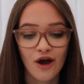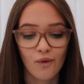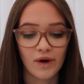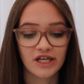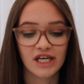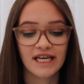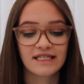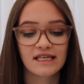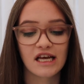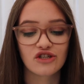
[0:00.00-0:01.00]
which lead
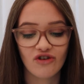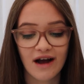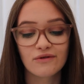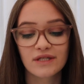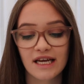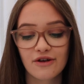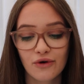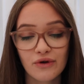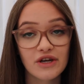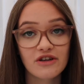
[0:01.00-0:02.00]
to drought in
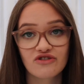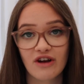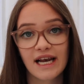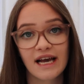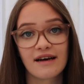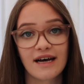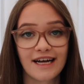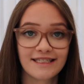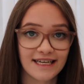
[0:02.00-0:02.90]
northern Australia and